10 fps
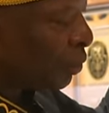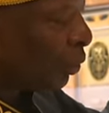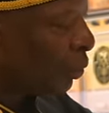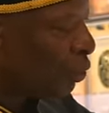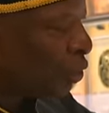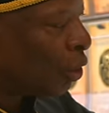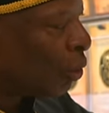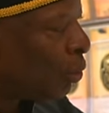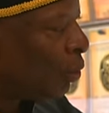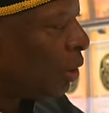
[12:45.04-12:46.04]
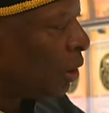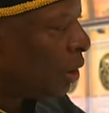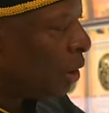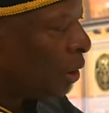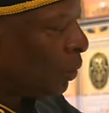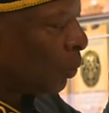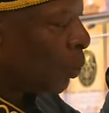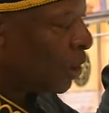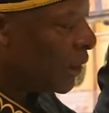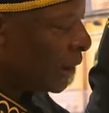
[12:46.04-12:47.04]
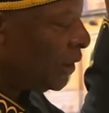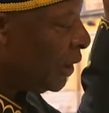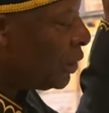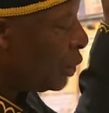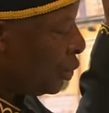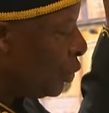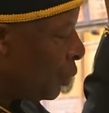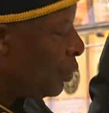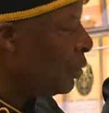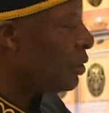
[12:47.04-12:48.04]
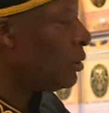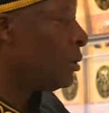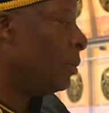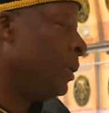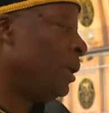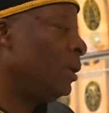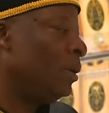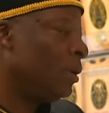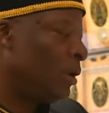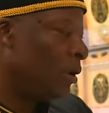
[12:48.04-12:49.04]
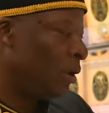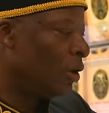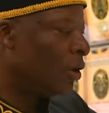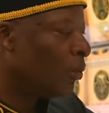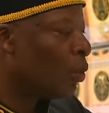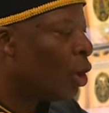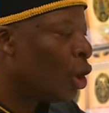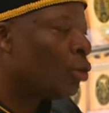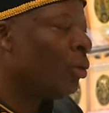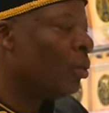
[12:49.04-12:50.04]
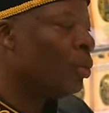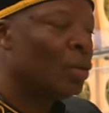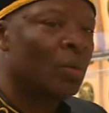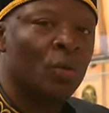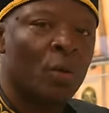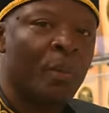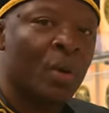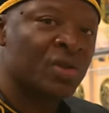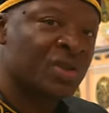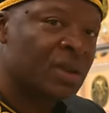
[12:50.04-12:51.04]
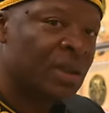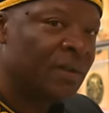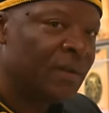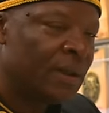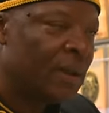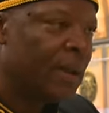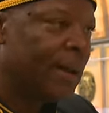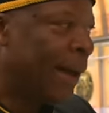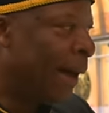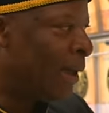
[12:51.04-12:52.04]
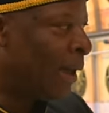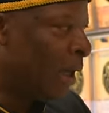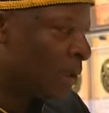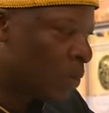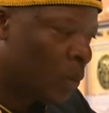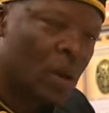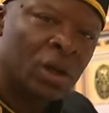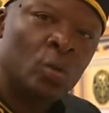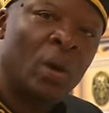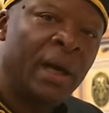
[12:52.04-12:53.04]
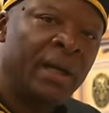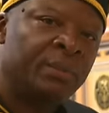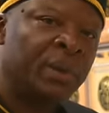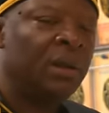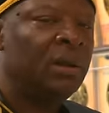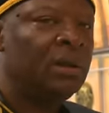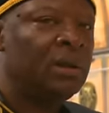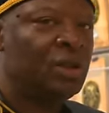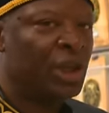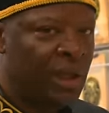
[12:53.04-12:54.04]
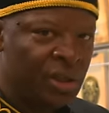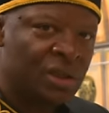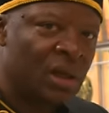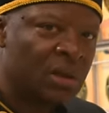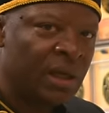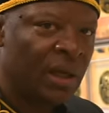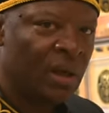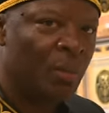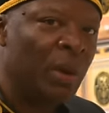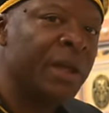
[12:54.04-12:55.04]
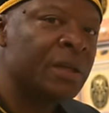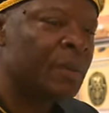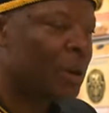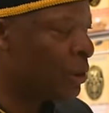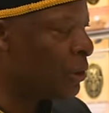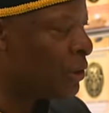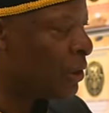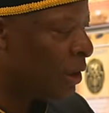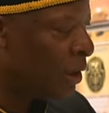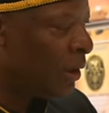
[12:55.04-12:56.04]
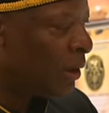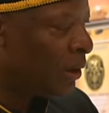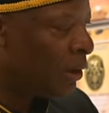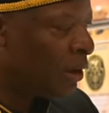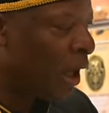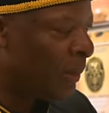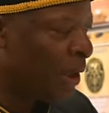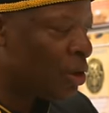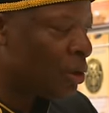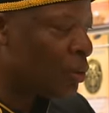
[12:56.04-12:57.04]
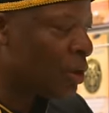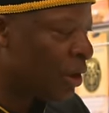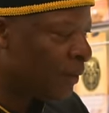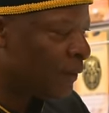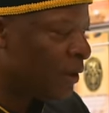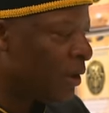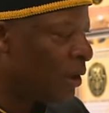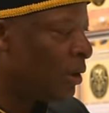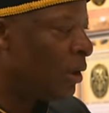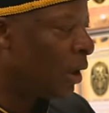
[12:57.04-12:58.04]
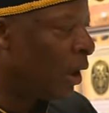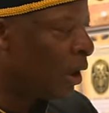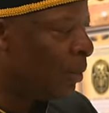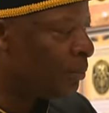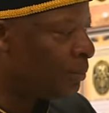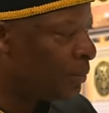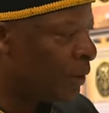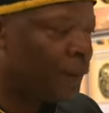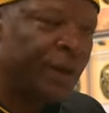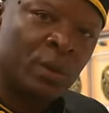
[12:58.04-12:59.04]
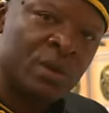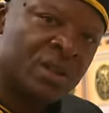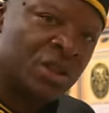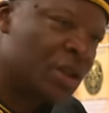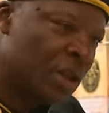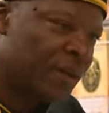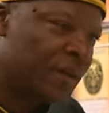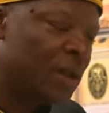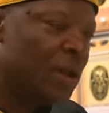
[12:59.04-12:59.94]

don't know what they need to do to be, you know, more agreeable or more positive, and that's worldwide. But the changes are taking place because the dimensional shift, um, the frequency shift,